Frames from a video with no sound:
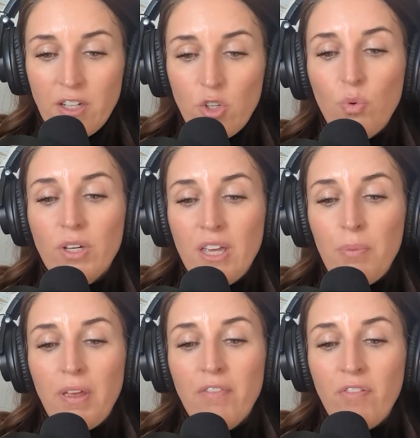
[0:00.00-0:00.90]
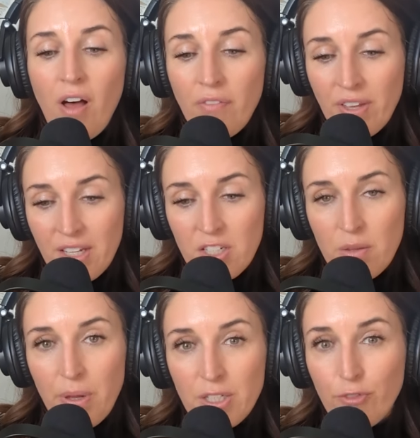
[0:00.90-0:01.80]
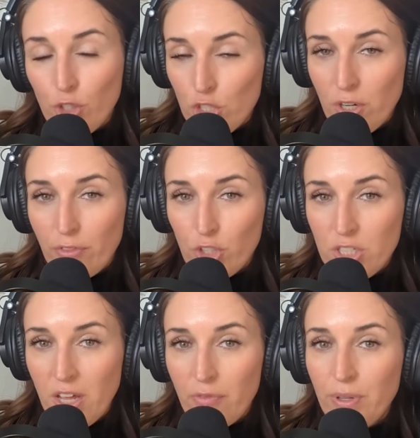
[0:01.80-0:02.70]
you will keep evolving into the best version of yourself,